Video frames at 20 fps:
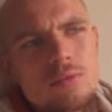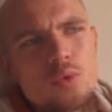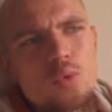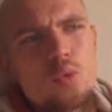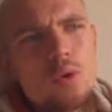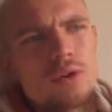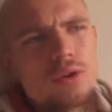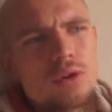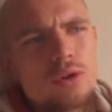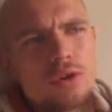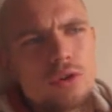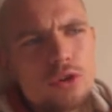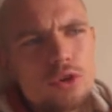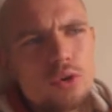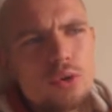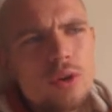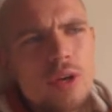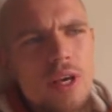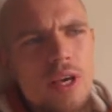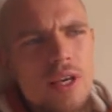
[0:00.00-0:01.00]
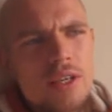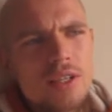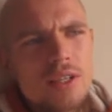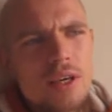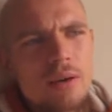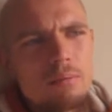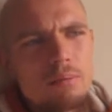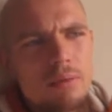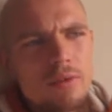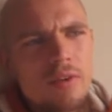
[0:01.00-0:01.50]
One or 2 years
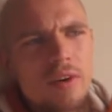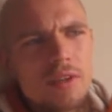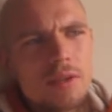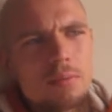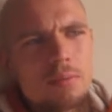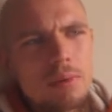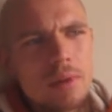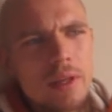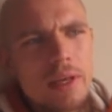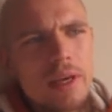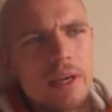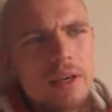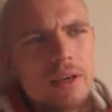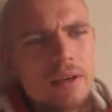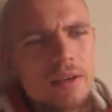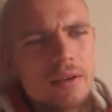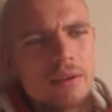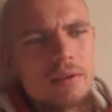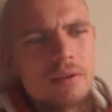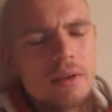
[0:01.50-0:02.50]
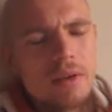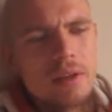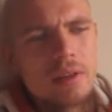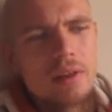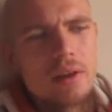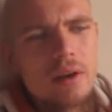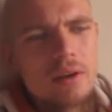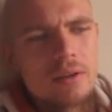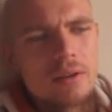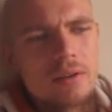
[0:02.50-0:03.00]
I was playing a
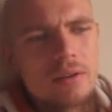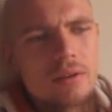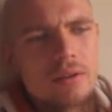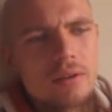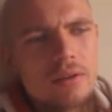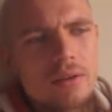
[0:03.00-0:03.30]
lot.